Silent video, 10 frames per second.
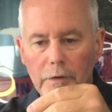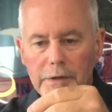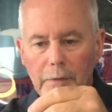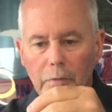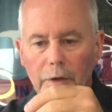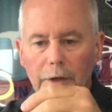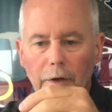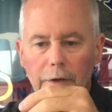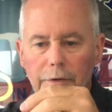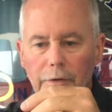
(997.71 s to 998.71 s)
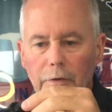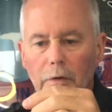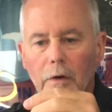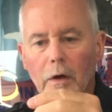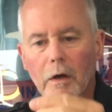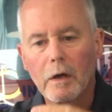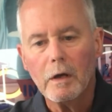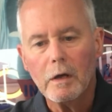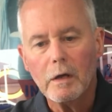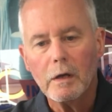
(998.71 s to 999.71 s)
We're simply going to
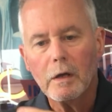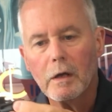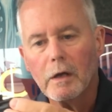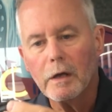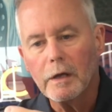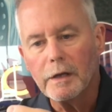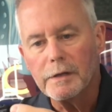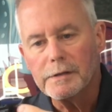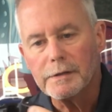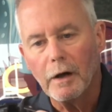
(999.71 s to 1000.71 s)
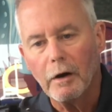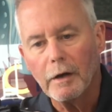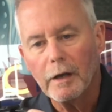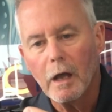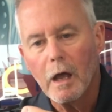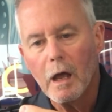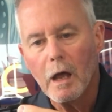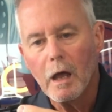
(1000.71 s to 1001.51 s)
install it